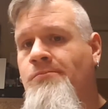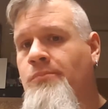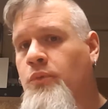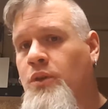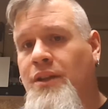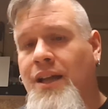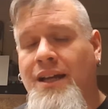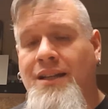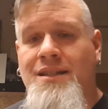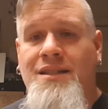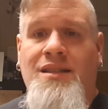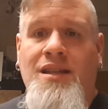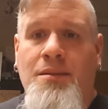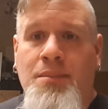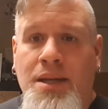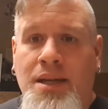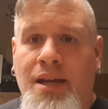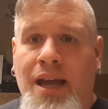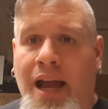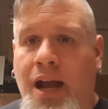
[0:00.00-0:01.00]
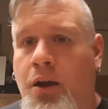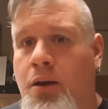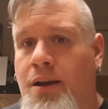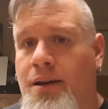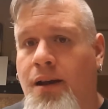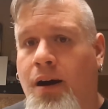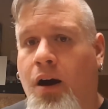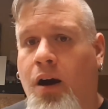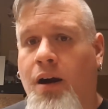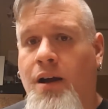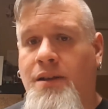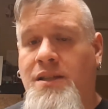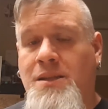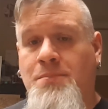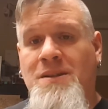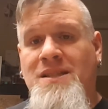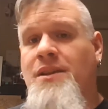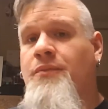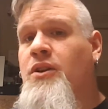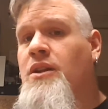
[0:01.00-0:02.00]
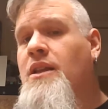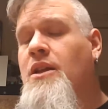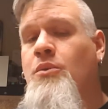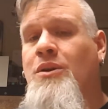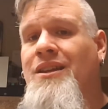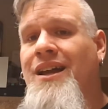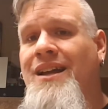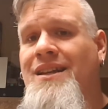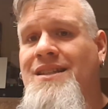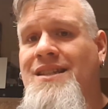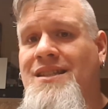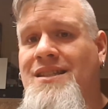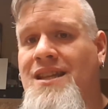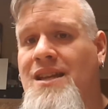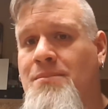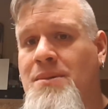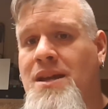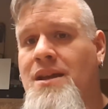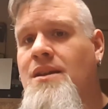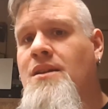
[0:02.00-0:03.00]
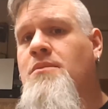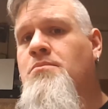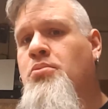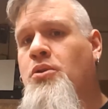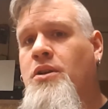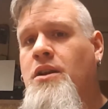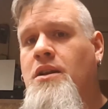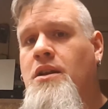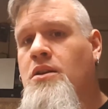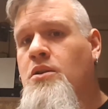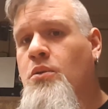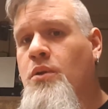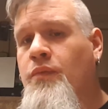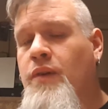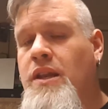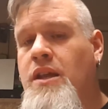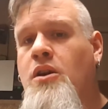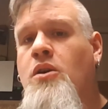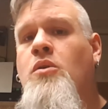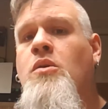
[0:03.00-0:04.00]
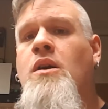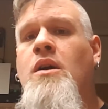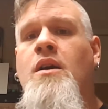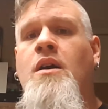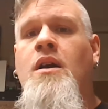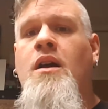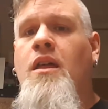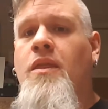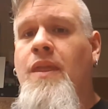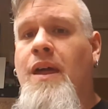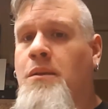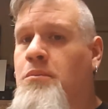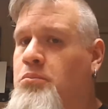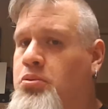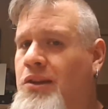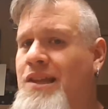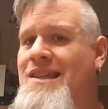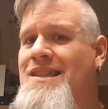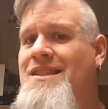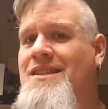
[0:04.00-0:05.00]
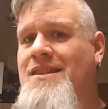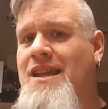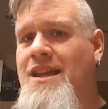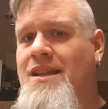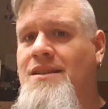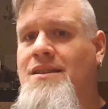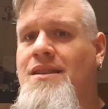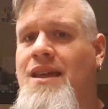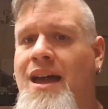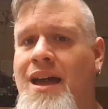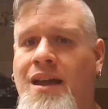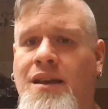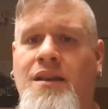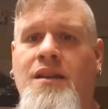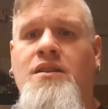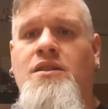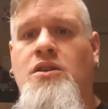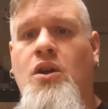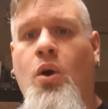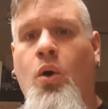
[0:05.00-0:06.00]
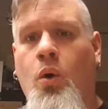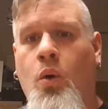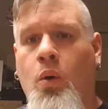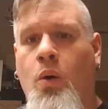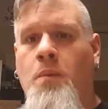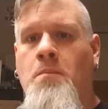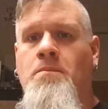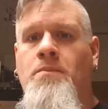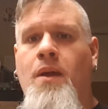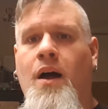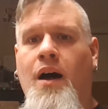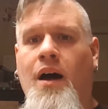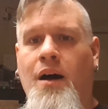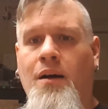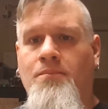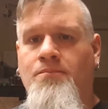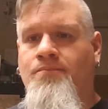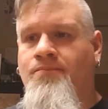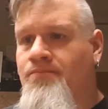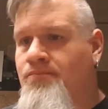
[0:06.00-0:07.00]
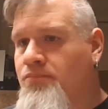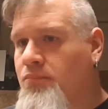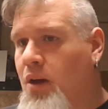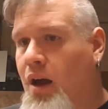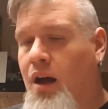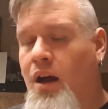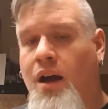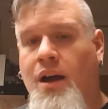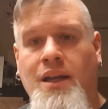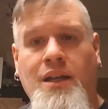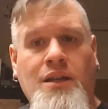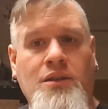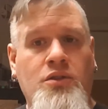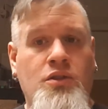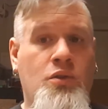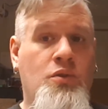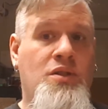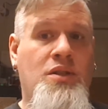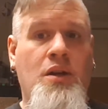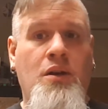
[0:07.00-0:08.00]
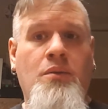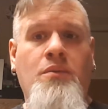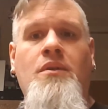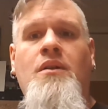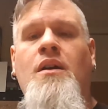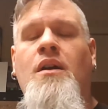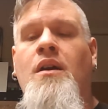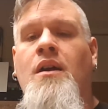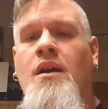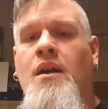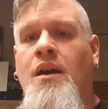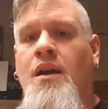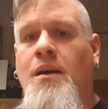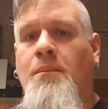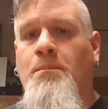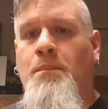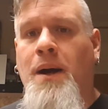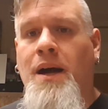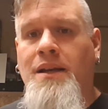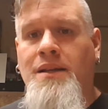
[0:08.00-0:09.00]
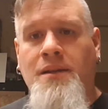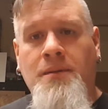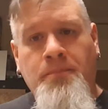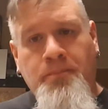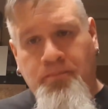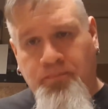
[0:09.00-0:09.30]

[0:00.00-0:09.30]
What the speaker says: would like to see me air it, specifically would like to see me put it into a video, then please state that so I can do so. But